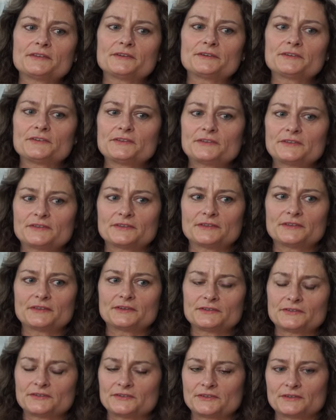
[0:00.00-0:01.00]
there,
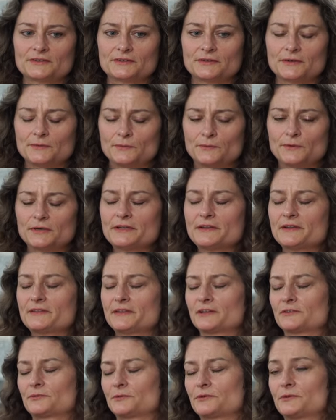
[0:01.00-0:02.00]
there's, one of the
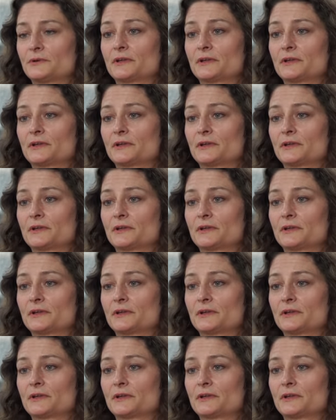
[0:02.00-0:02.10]
things we're